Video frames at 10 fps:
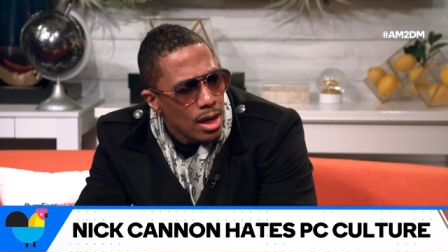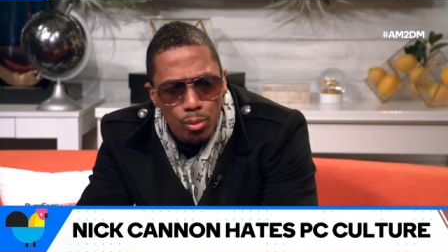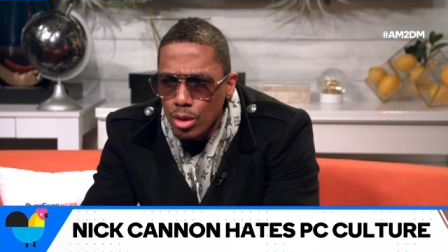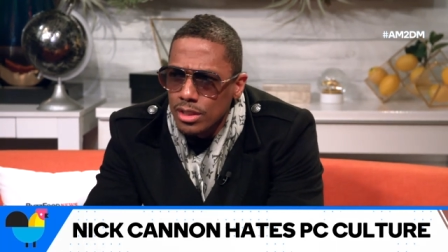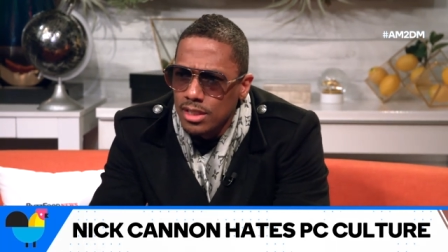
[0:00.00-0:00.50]

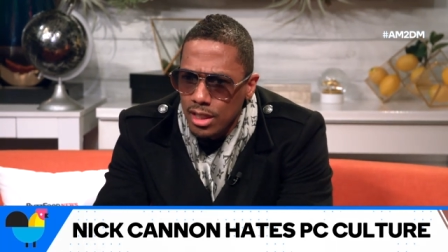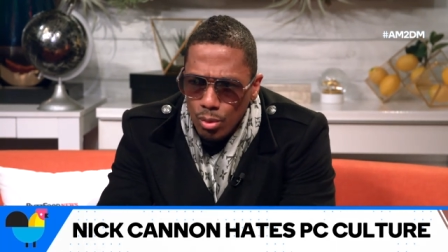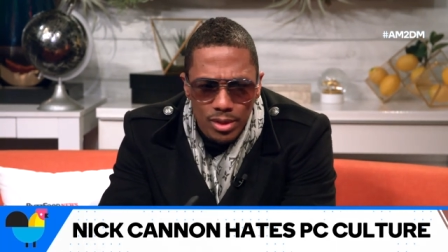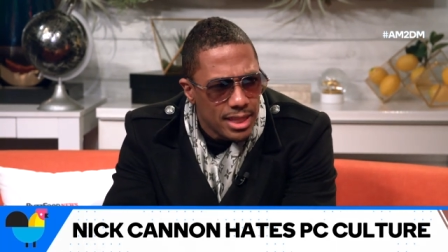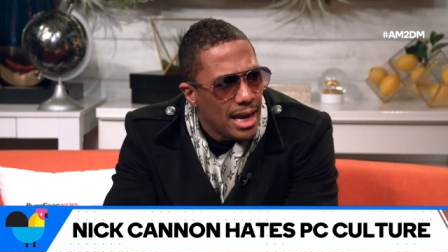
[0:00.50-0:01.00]
And we'll
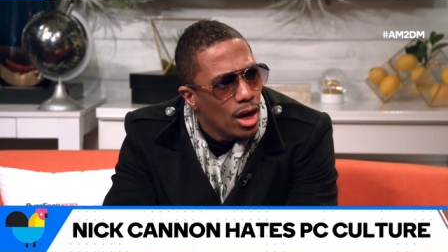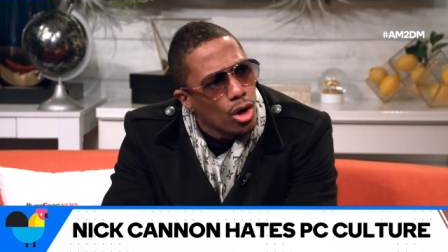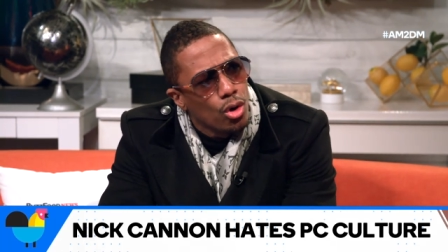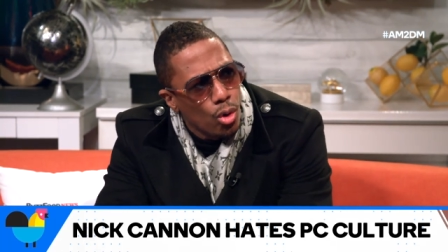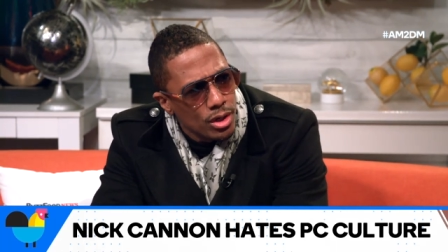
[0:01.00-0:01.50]
deal with that
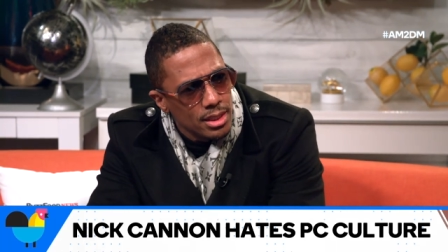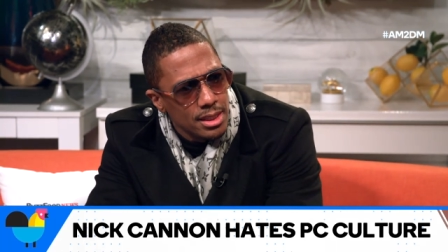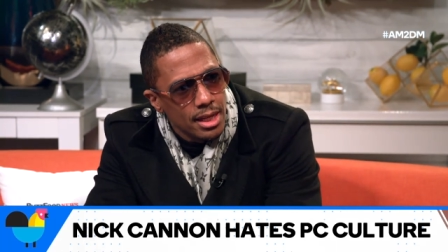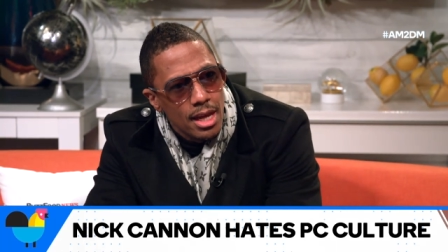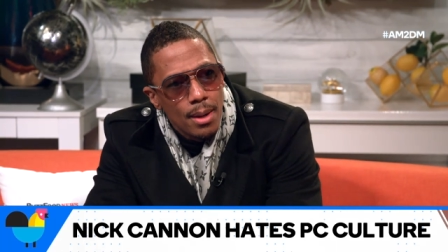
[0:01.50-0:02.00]

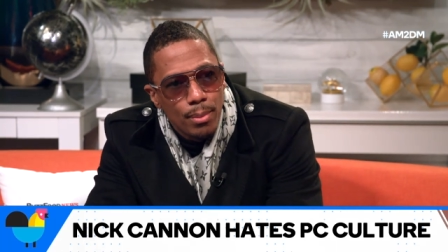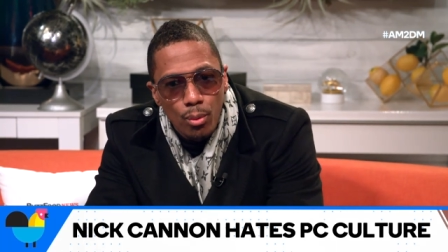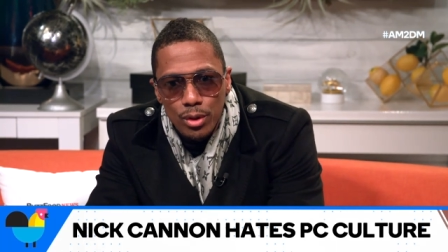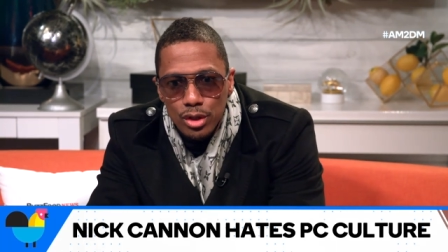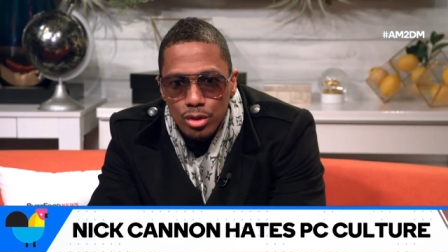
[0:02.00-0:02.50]
accordingly.
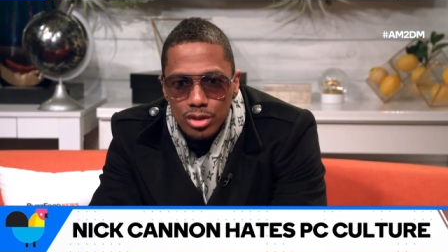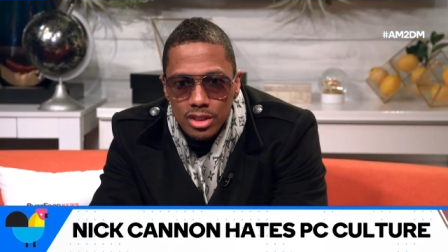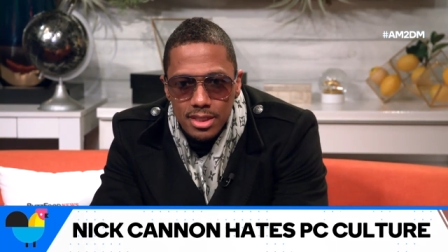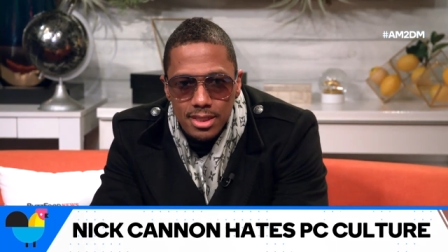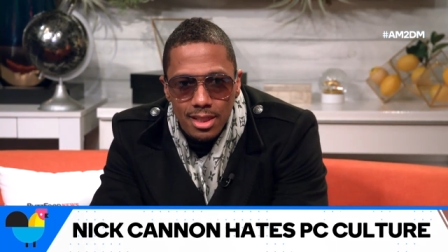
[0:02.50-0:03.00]
But when you
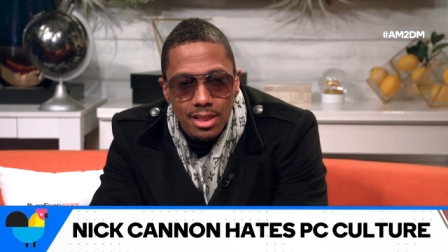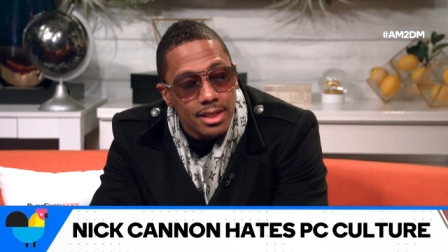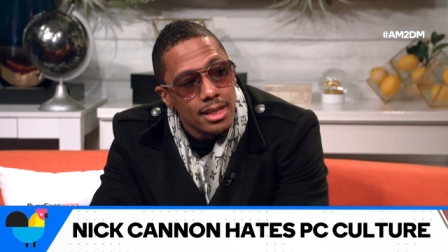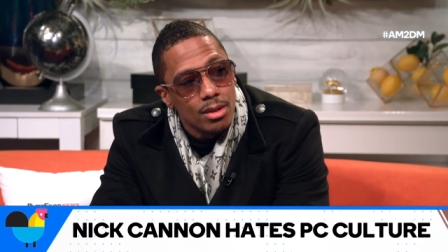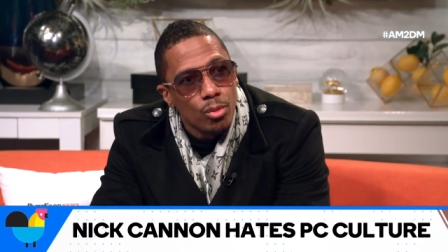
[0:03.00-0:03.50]
just
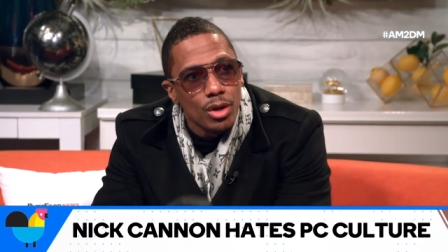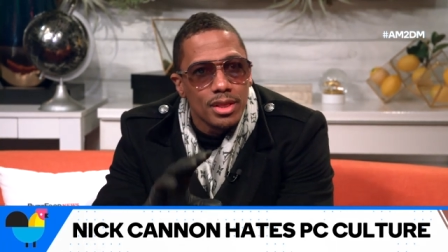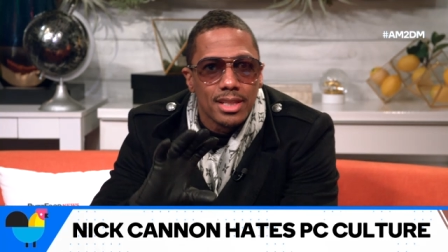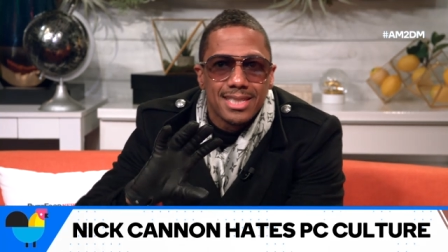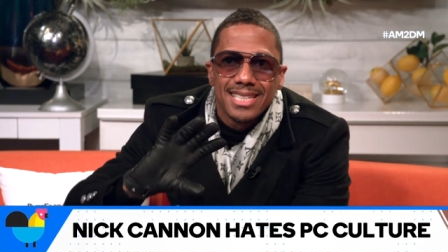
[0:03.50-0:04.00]

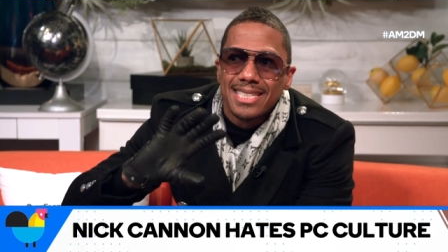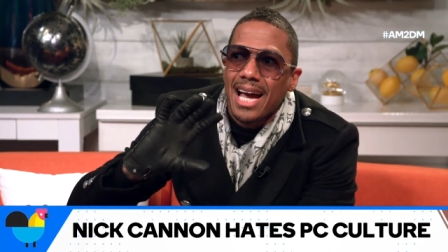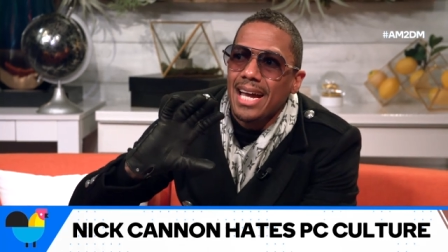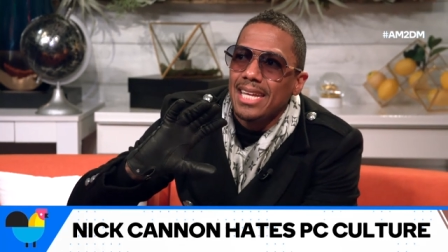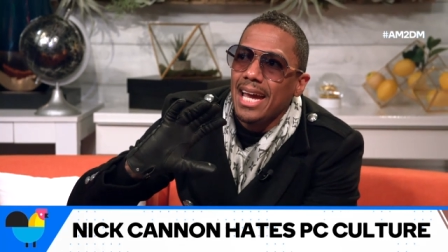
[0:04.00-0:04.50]

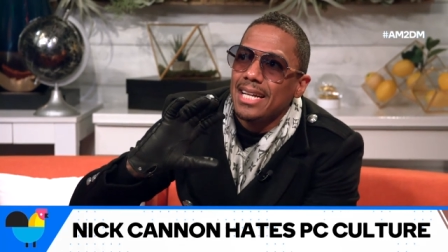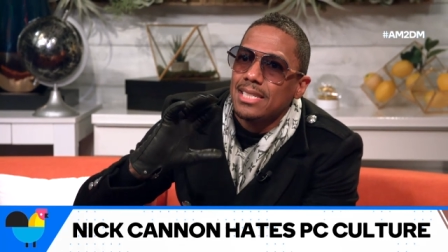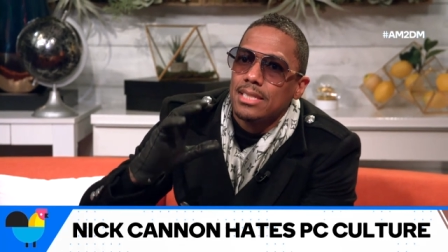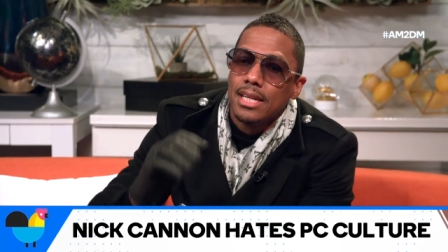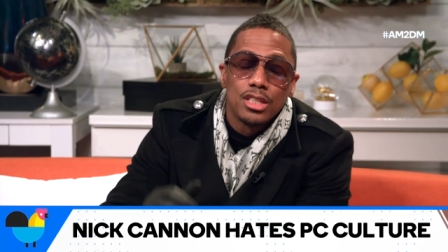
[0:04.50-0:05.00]
society has
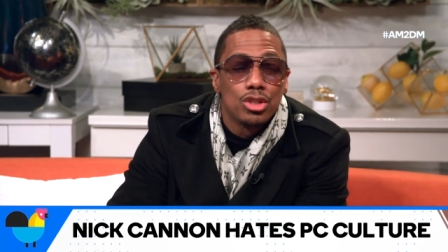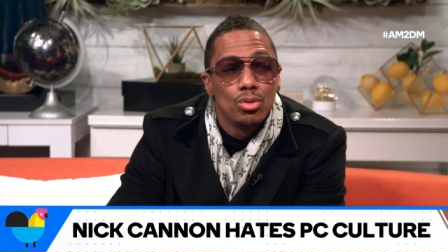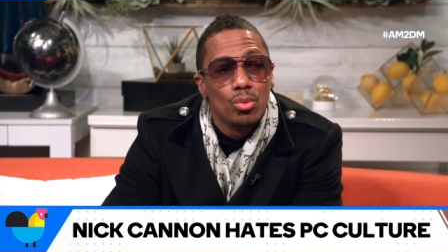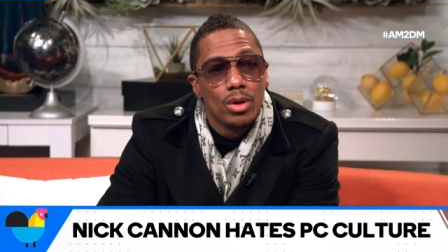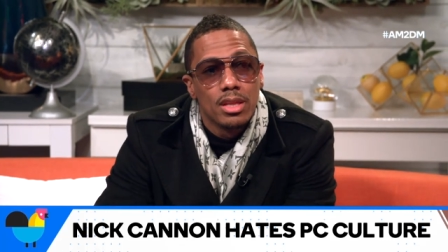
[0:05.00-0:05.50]
this
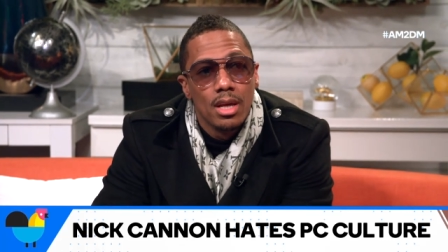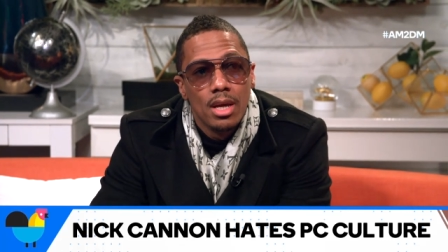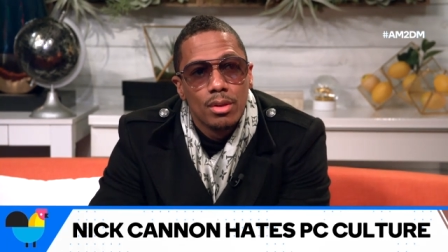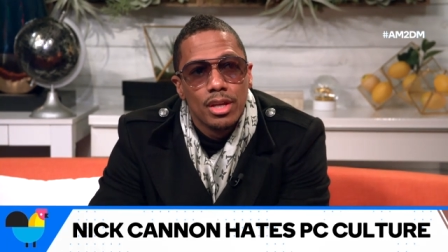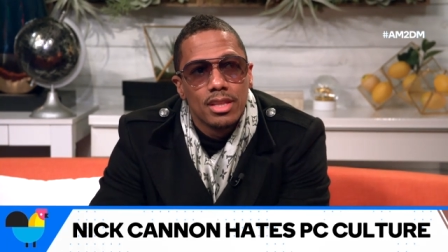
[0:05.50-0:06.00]
issue with
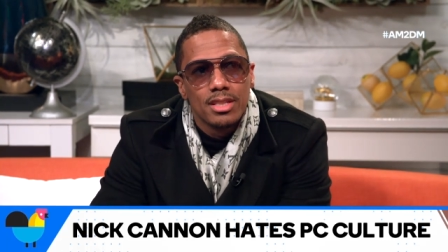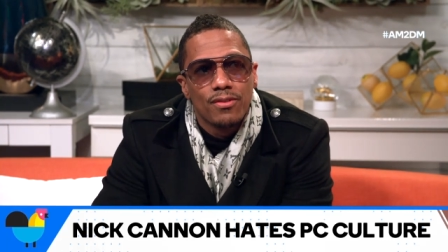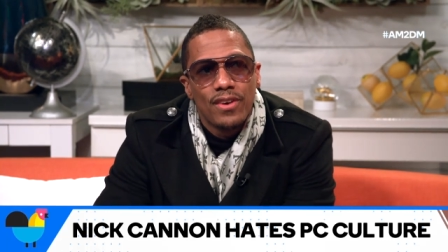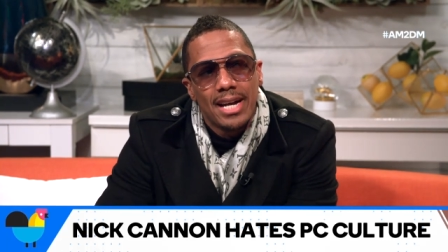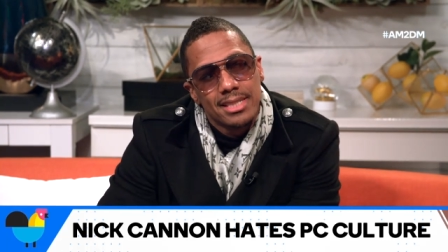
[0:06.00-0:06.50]

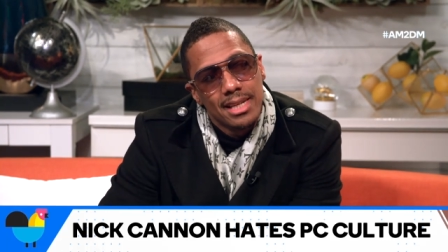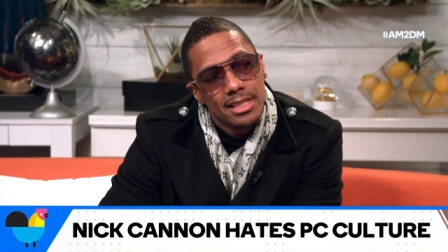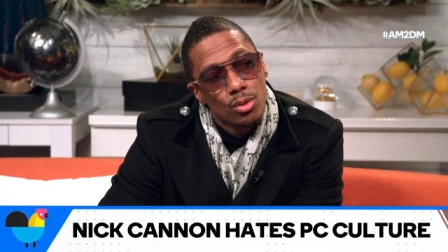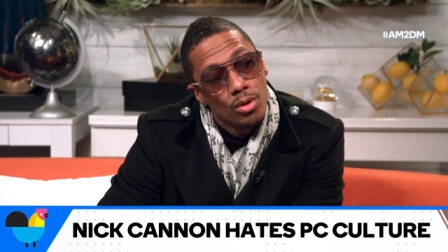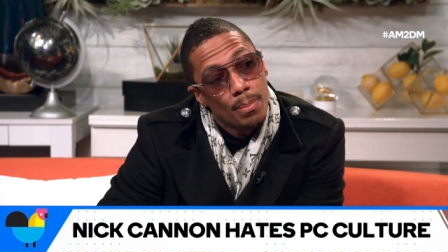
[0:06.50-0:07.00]
this
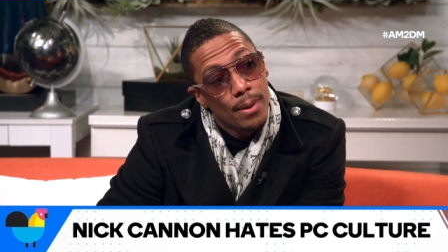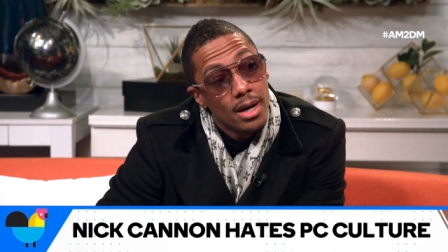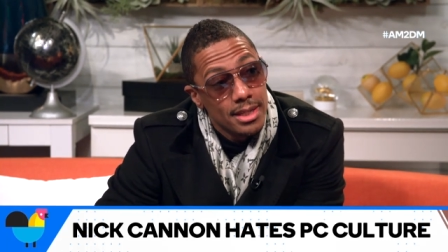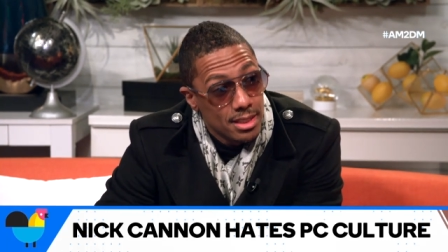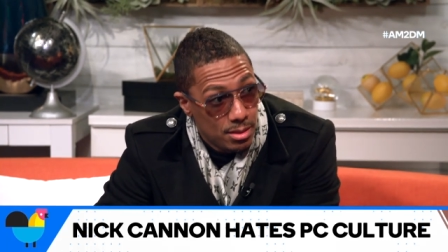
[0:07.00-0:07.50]
fascination with
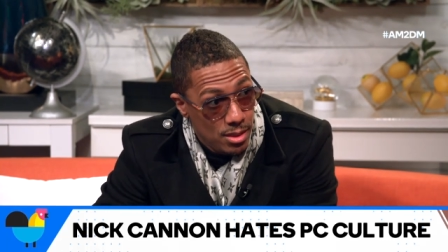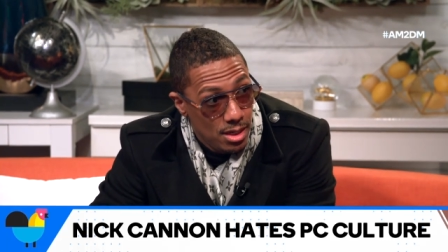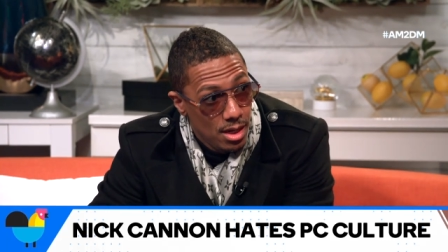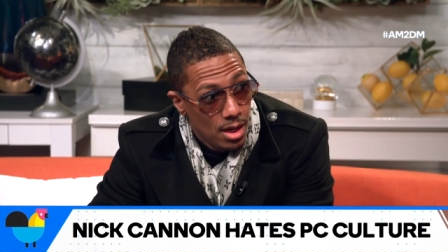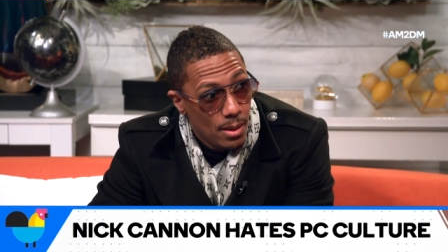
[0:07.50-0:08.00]

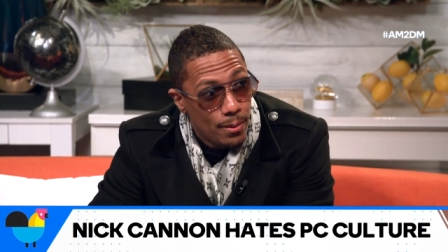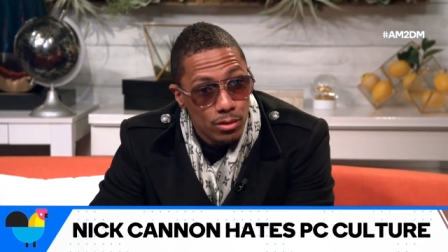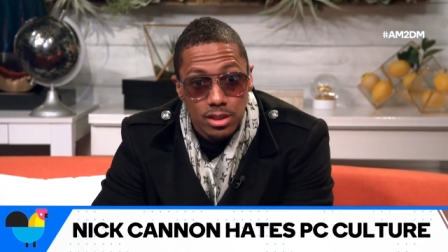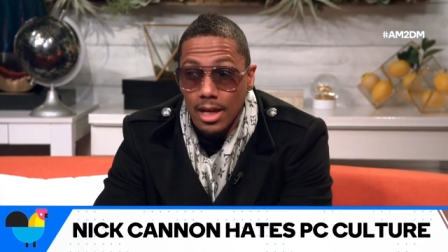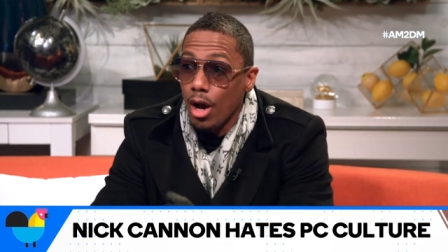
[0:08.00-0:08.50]
punishment,
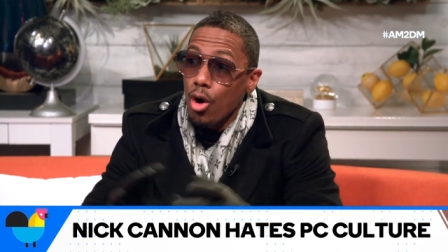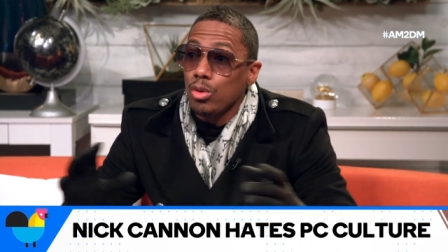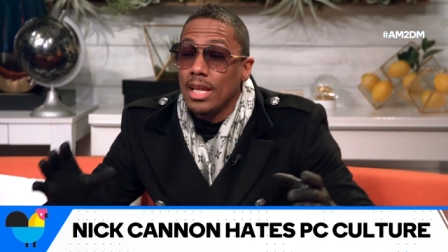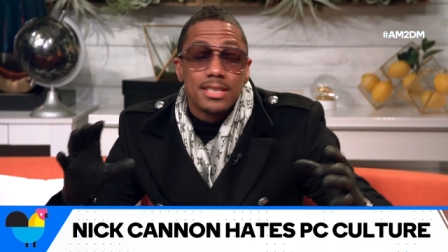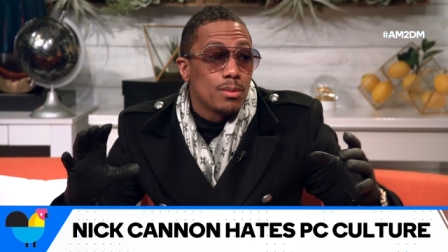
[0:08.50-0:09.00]
opposed to like,
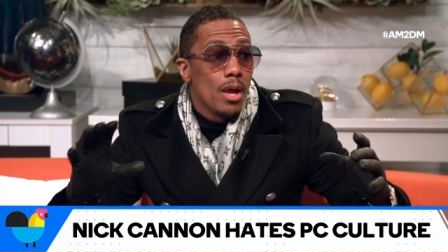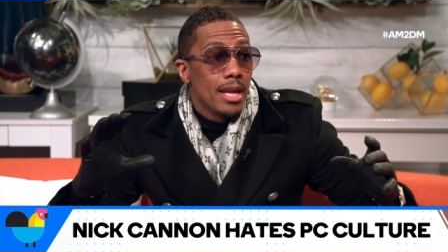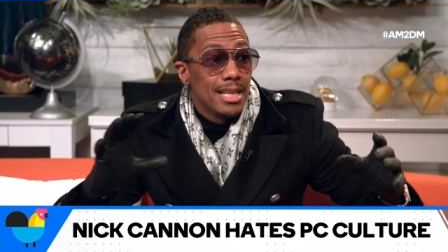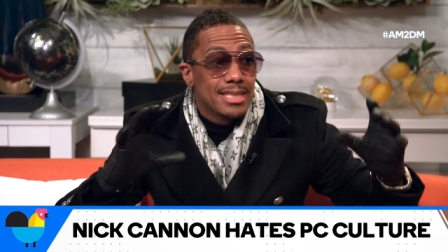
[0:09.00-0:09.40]
oh, let's